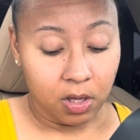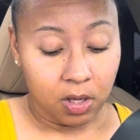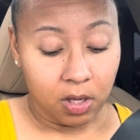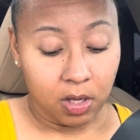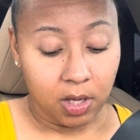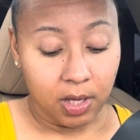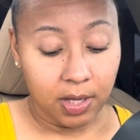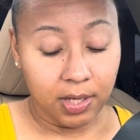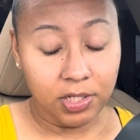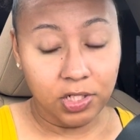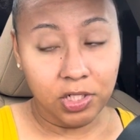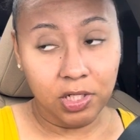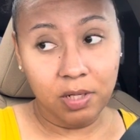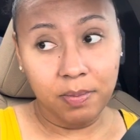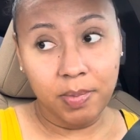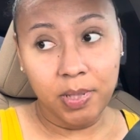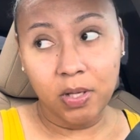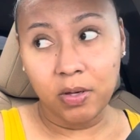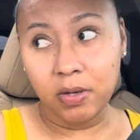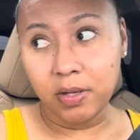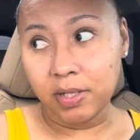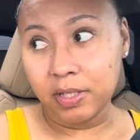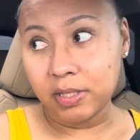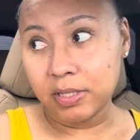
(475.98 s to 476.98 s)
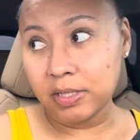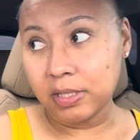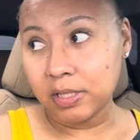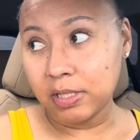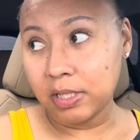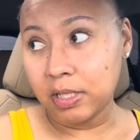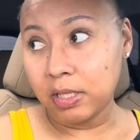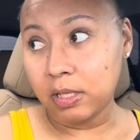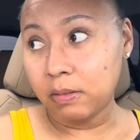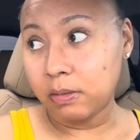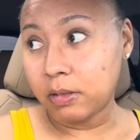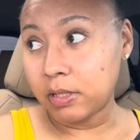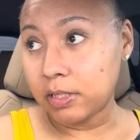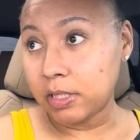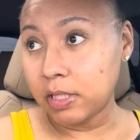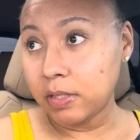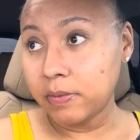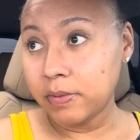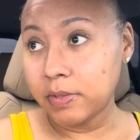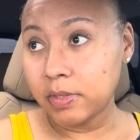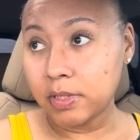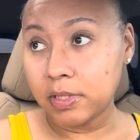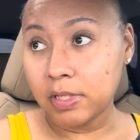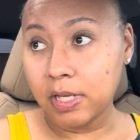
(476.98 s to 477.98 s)
He should be going to sleep because he
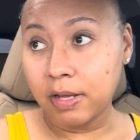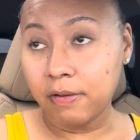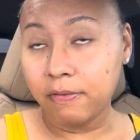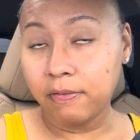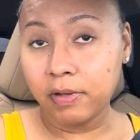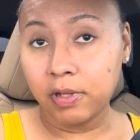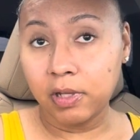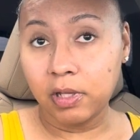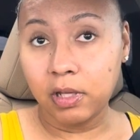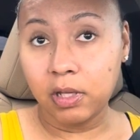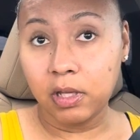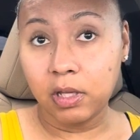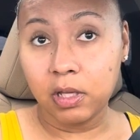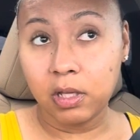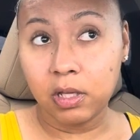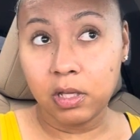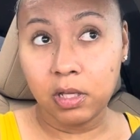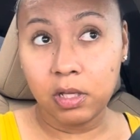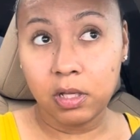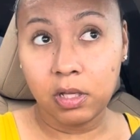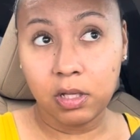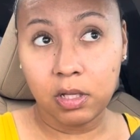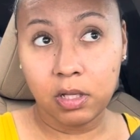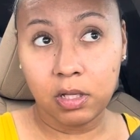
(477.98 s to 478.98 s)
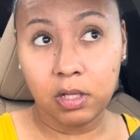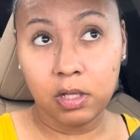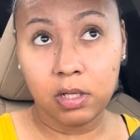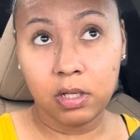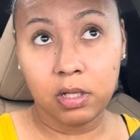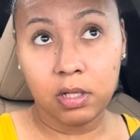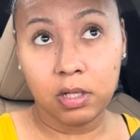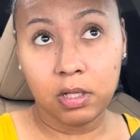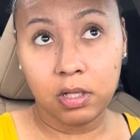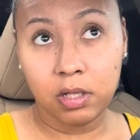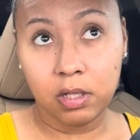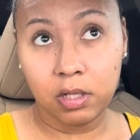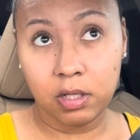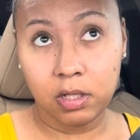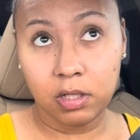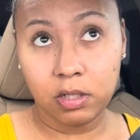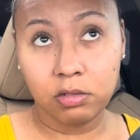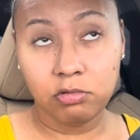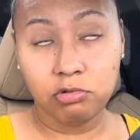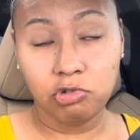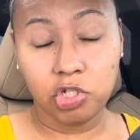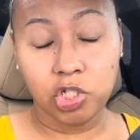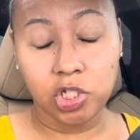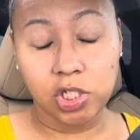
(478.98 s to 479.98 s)
was definitely
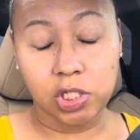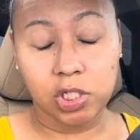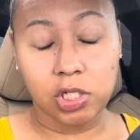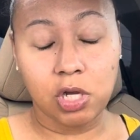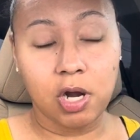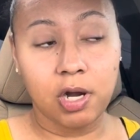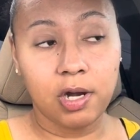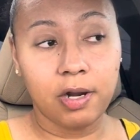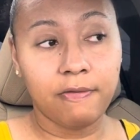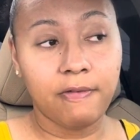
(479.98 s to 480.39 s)
just started